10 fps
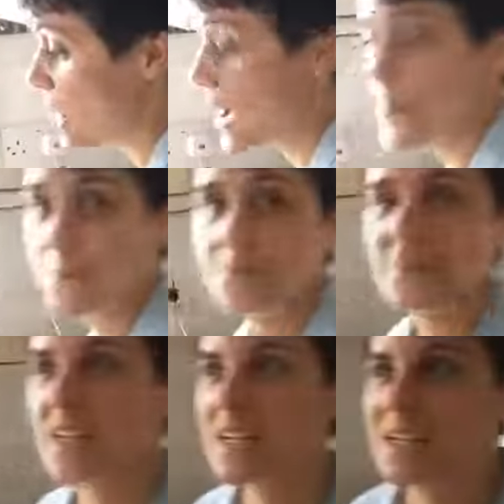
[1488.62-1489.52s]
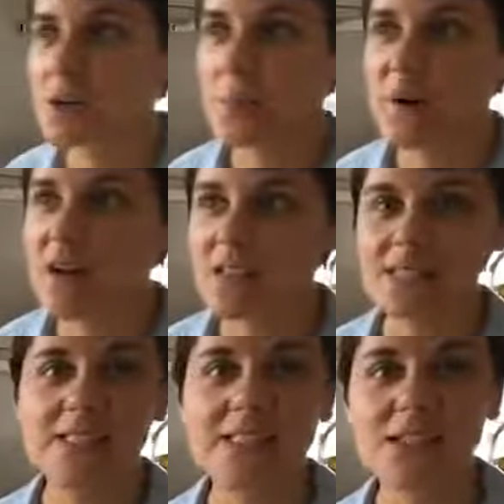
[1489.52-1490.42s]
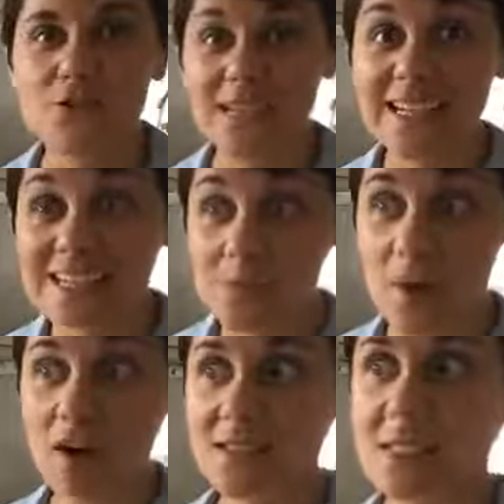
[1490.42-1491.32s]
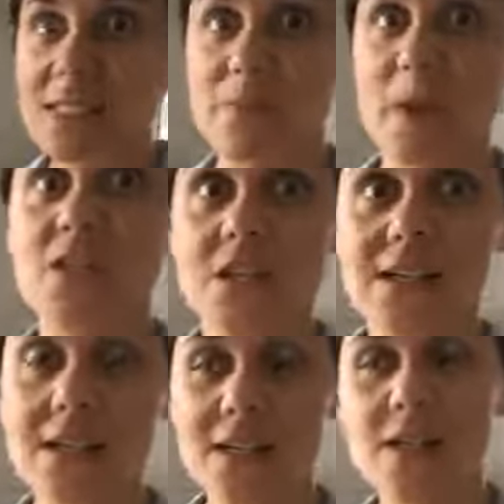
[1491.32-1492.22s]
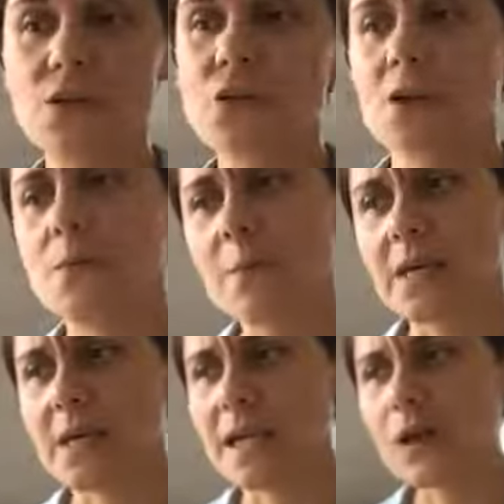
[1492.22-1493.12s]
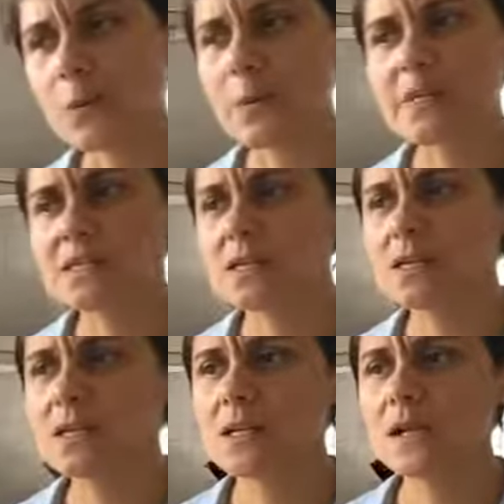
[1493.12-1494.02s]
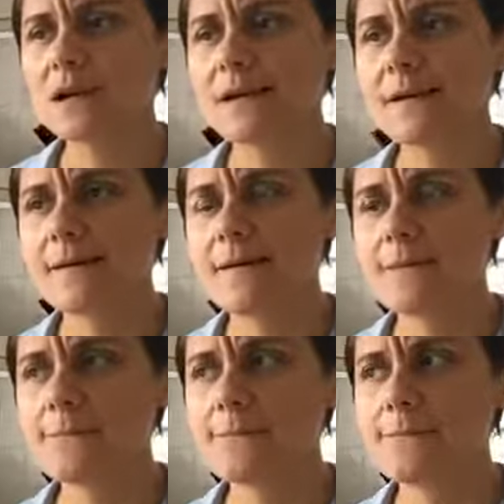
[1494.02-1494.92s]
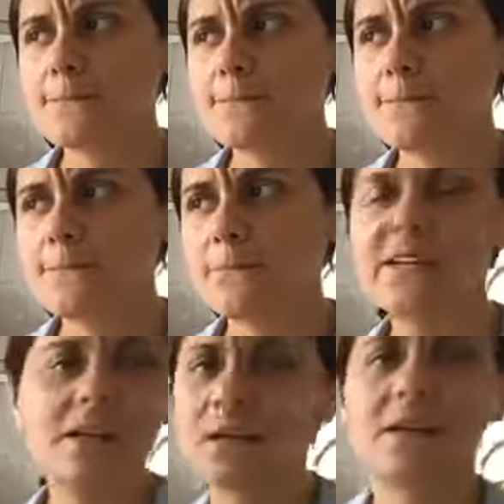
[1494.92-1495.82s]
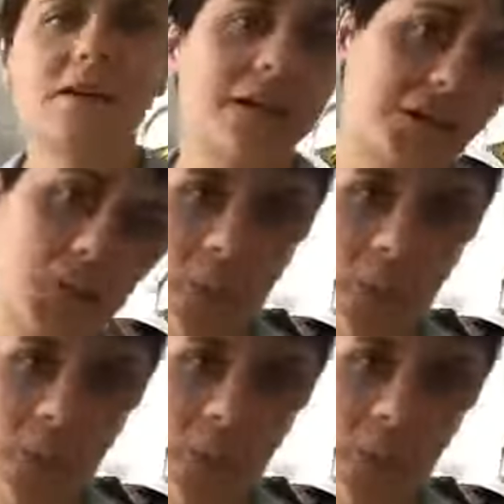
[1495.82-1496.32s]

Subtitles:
like a little party or a kids party especially, although it might get a little bit messy. But no, it'll